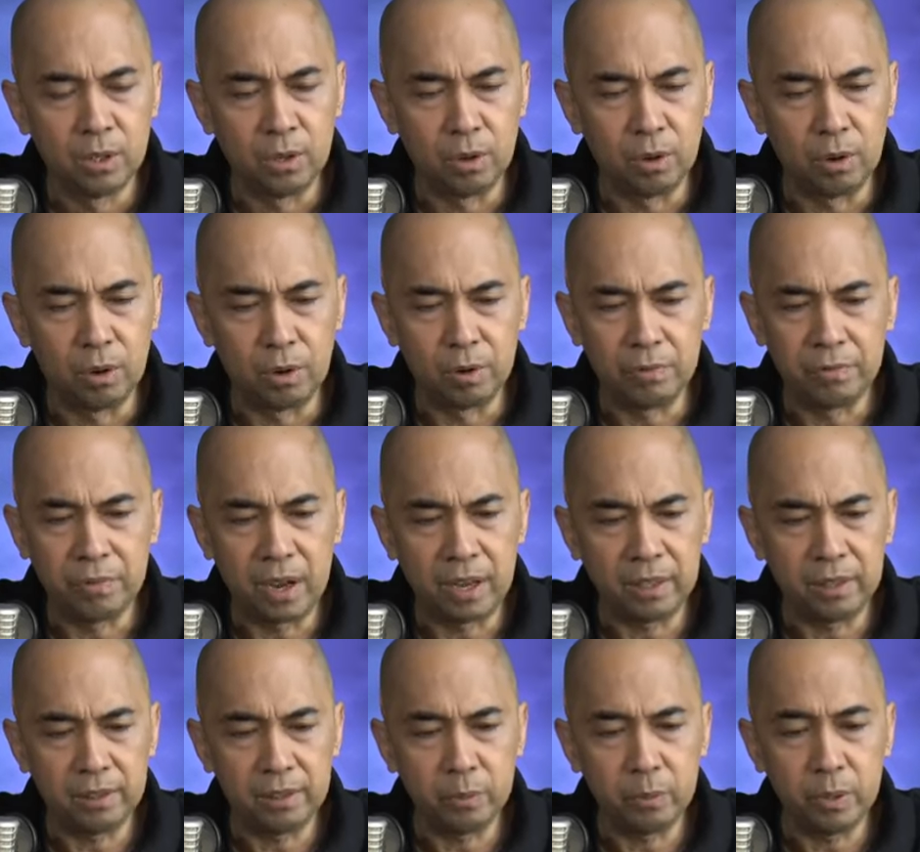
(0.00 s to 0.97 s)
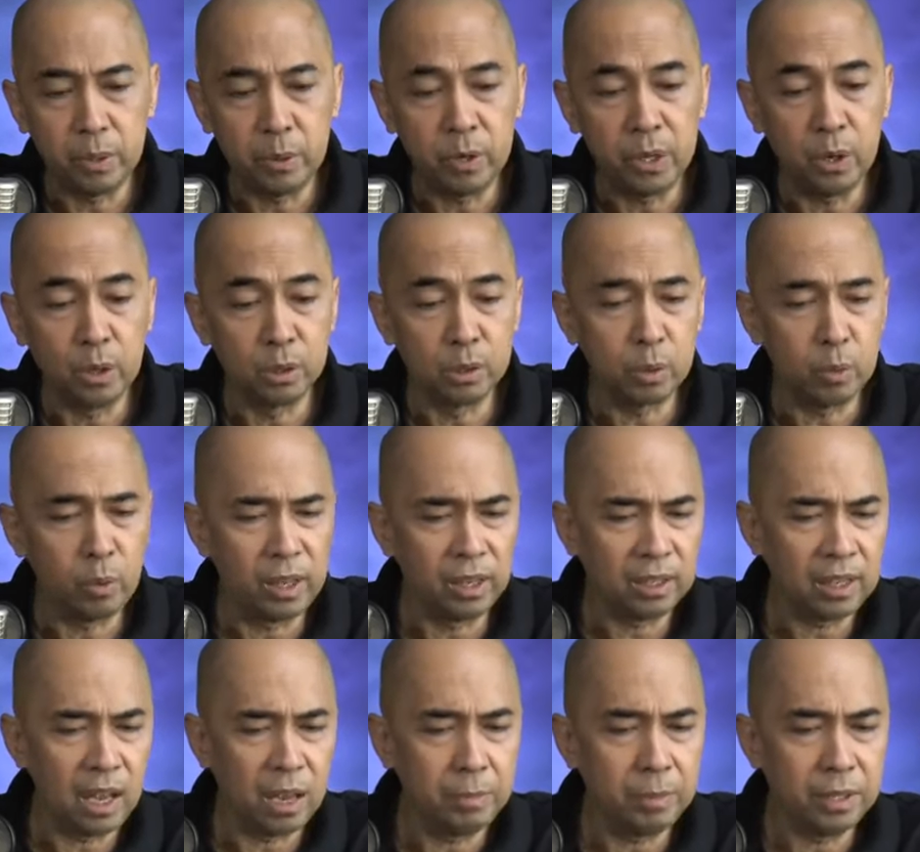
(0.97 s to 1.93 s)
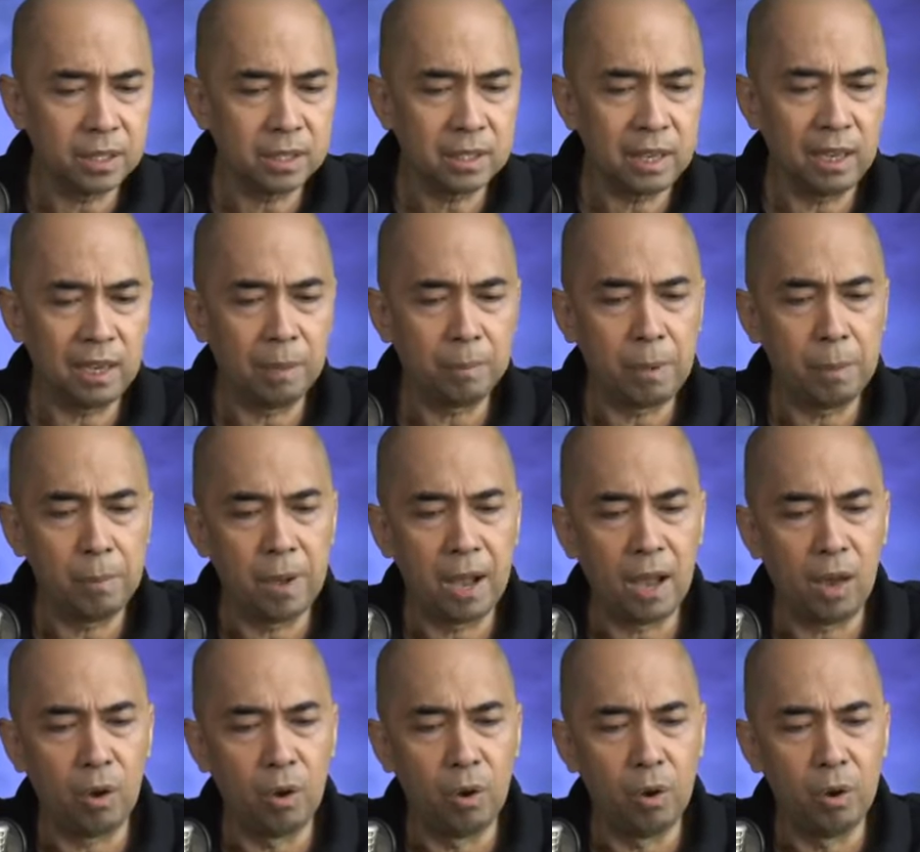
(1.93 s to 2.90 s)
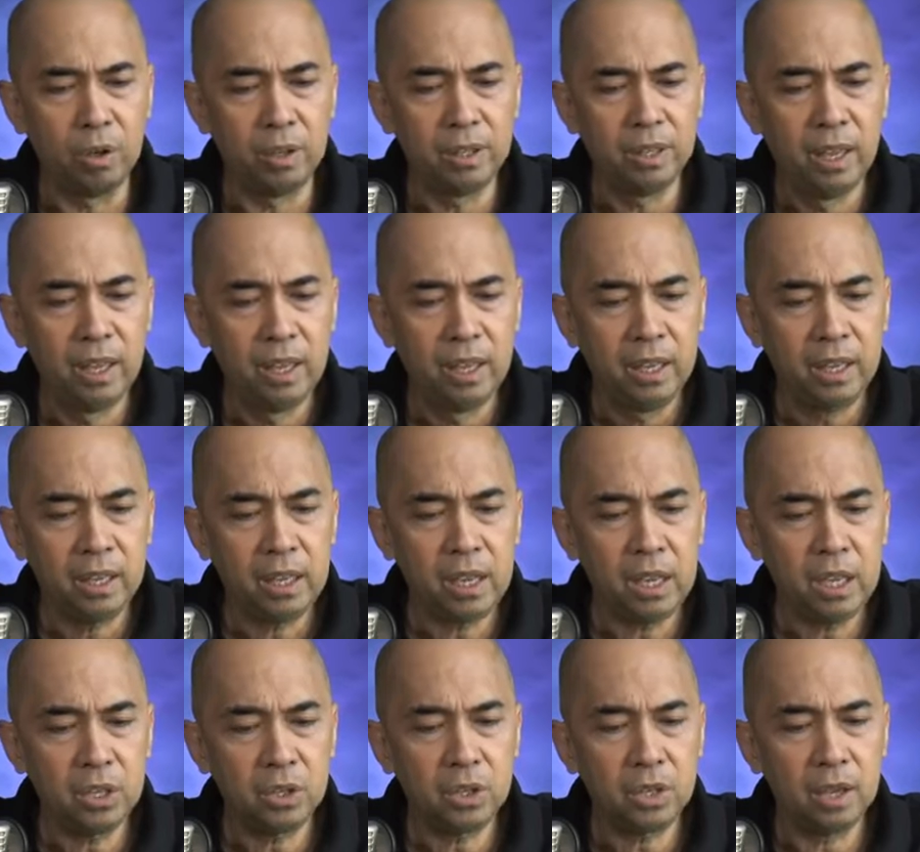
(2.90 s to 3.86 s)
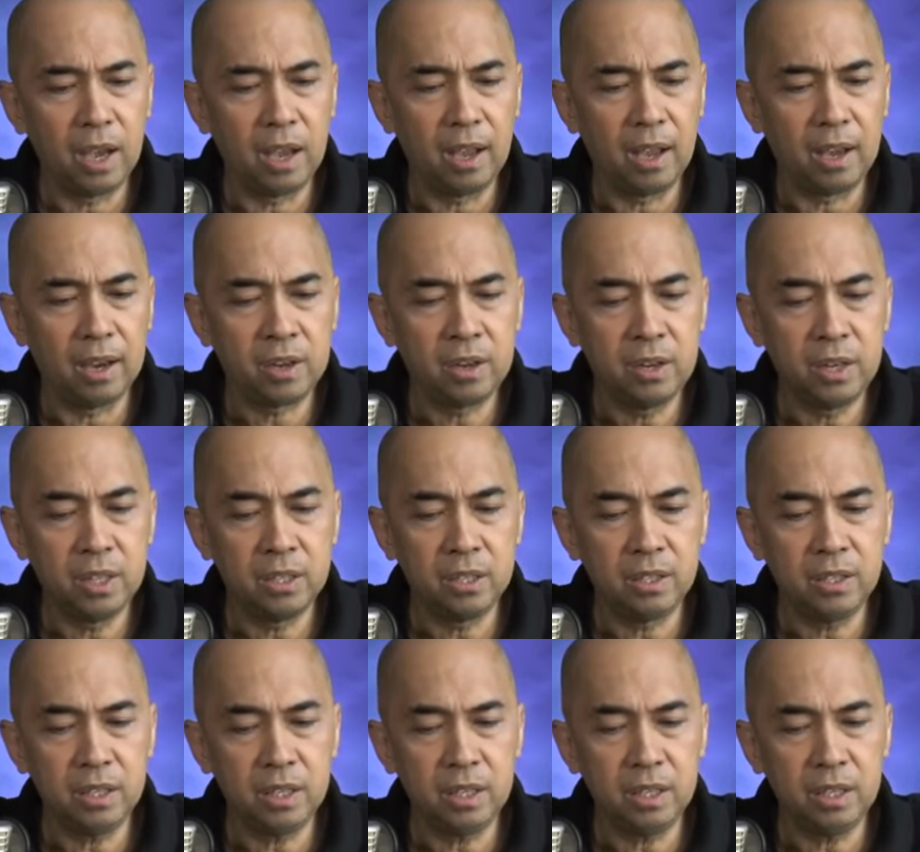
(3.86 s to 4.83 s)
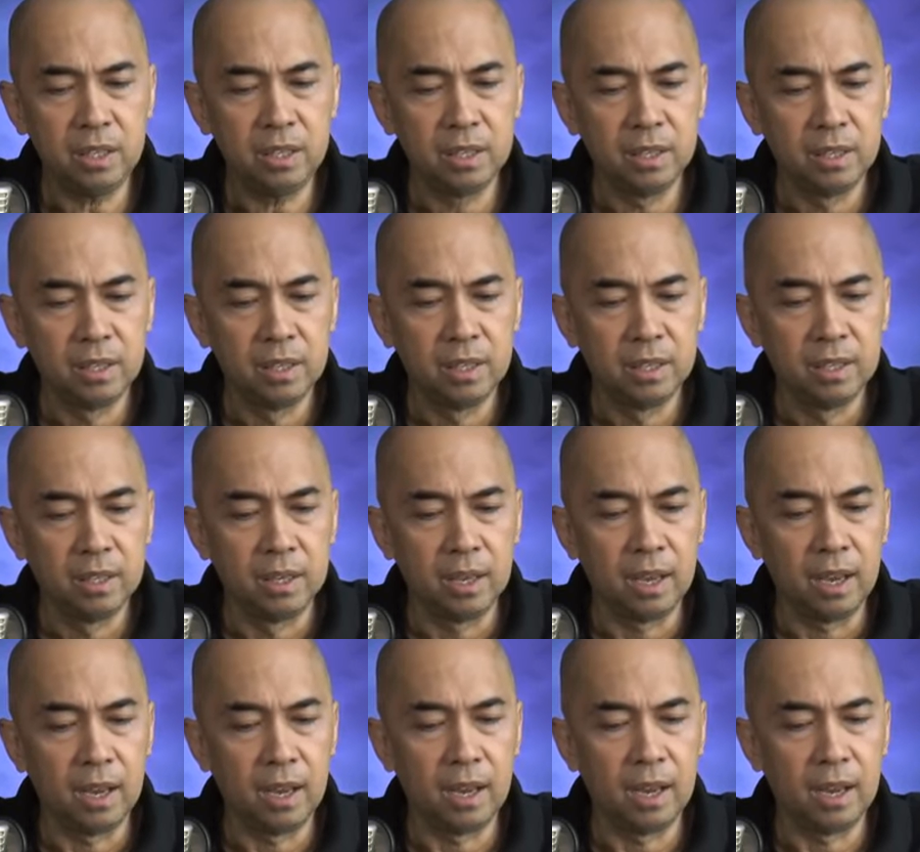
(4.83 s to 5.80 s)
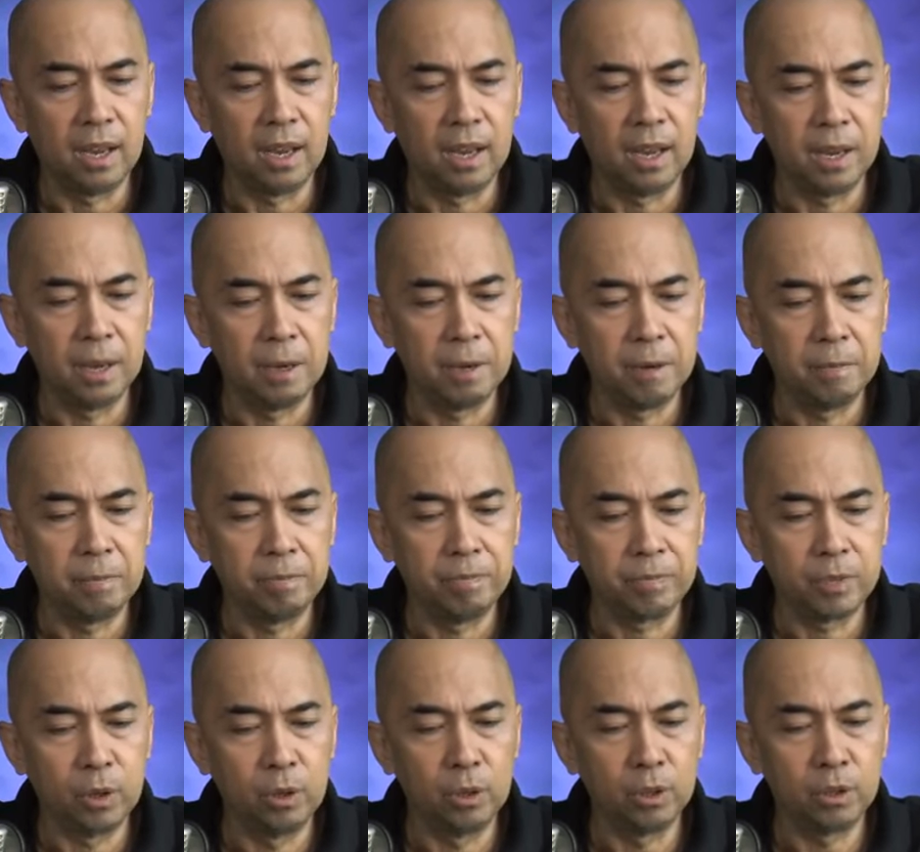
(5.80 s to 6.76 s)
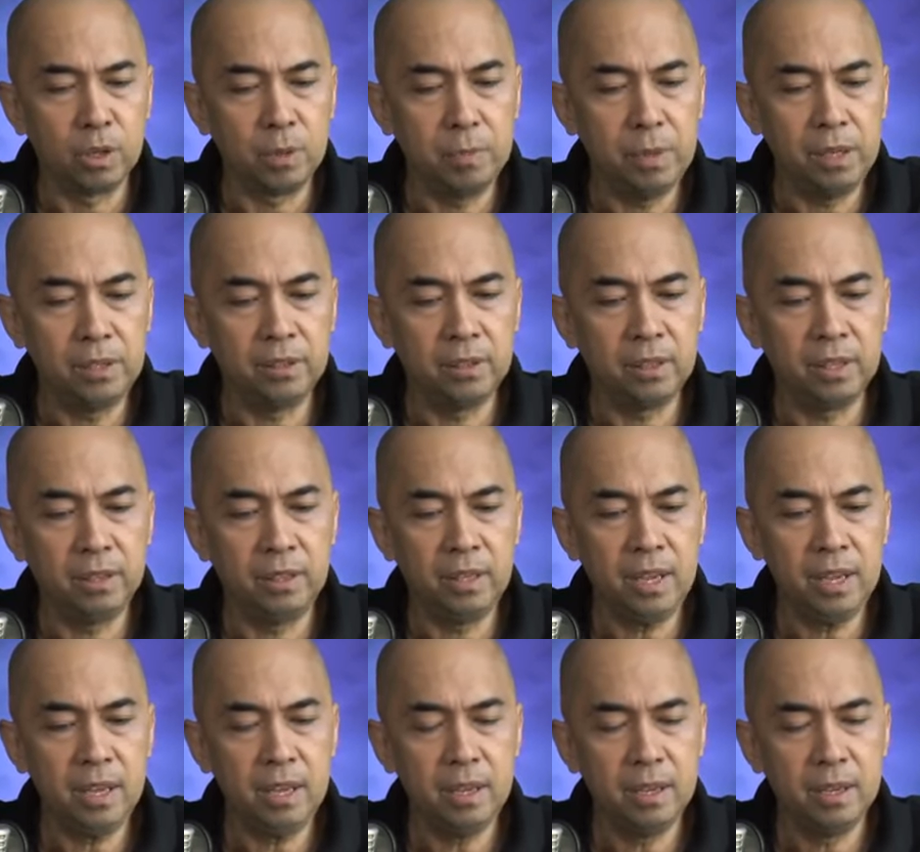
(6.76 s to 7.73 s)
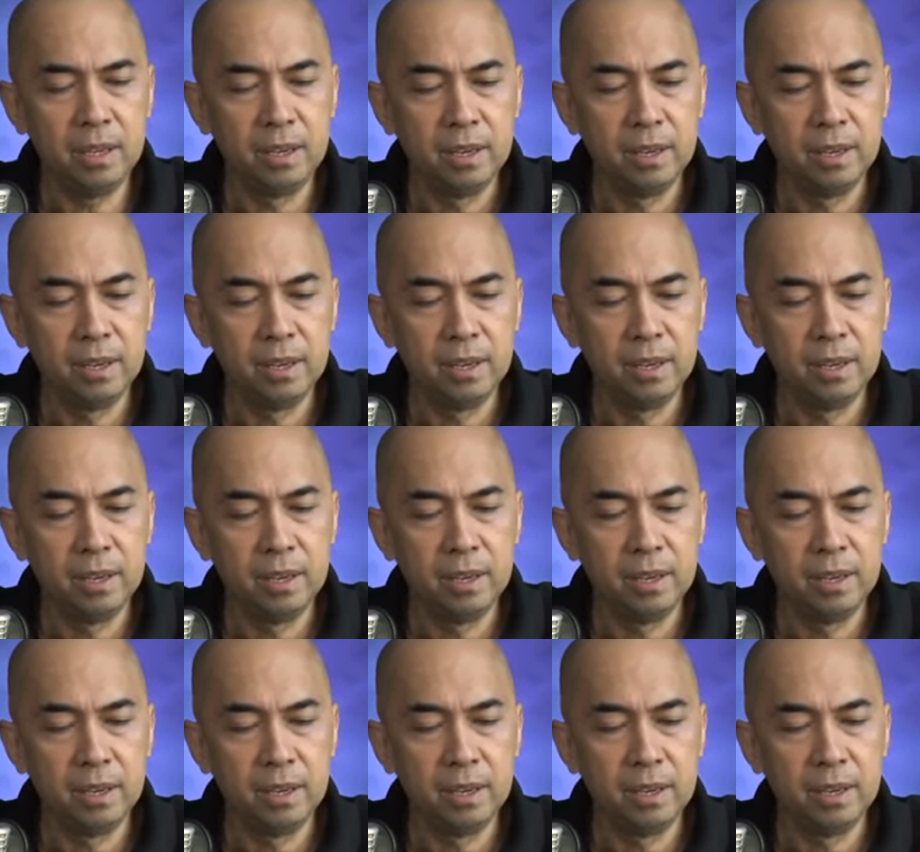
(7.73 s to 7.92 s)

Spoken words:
O Father, we also welcome Estella Pamaong, Keisha Christie, also Mildred D,